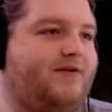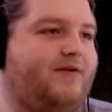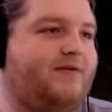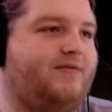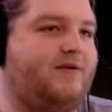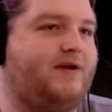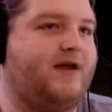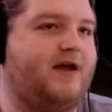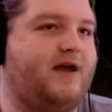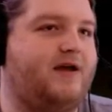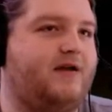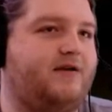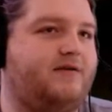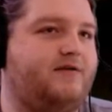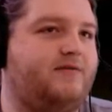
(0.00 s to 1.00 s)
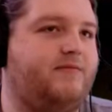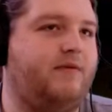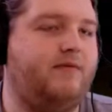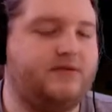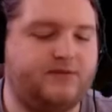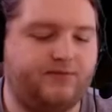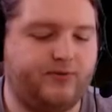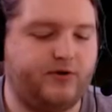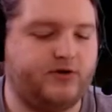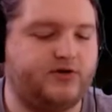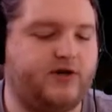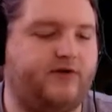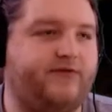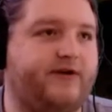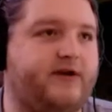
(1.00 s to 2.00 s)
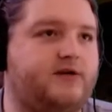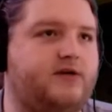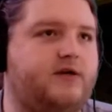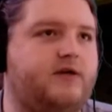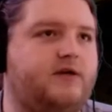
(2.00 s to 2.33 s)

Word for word: what I'm looking at. Maybe it's a bookshelf, actually.